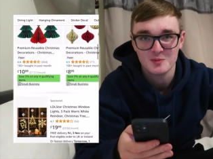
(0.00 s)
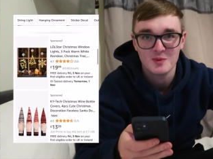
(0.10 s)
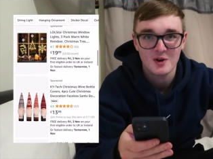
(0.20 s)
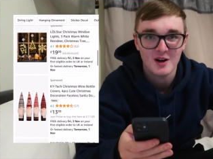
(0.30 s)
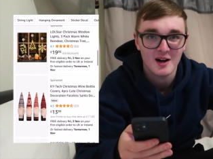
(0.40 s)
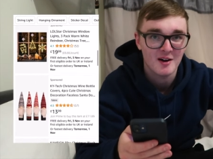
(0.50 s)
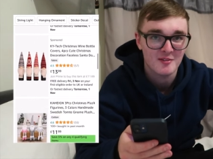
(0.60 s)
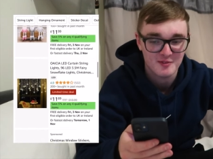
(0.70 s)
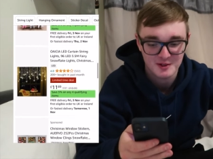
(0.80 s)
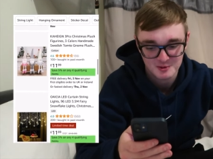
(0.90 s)
but I
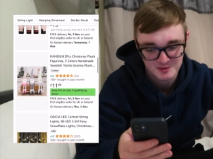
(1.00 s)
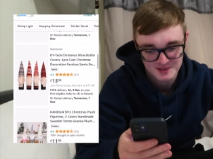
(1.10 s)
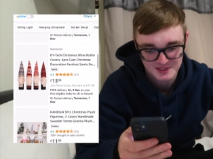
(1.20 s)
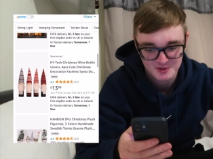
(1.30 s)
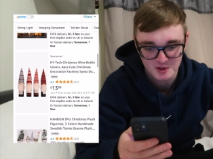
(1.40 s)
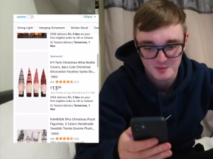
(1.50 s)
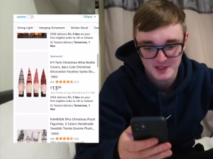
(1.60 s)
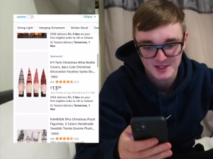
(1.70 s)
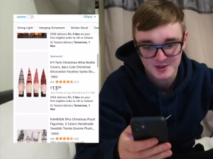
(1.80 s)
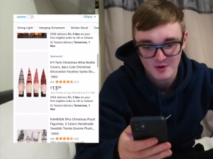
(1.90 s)
feel it's gotta be
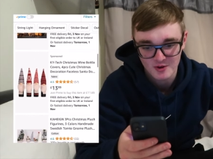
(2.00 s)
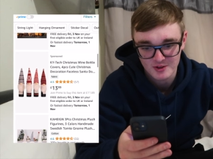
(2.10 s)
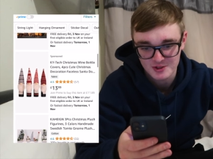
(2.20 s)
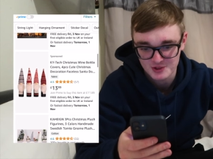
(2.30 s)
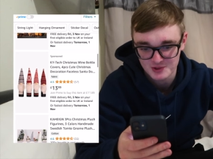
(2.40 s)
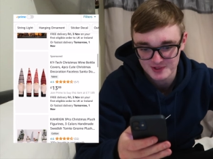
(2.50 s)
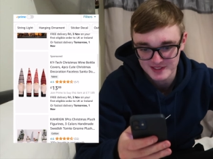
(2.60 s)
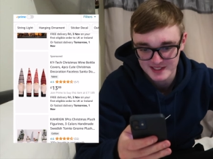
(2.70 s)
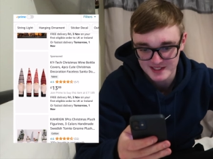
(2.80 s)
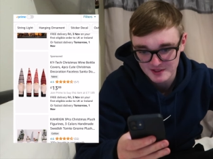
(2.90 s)
a gonk, surely.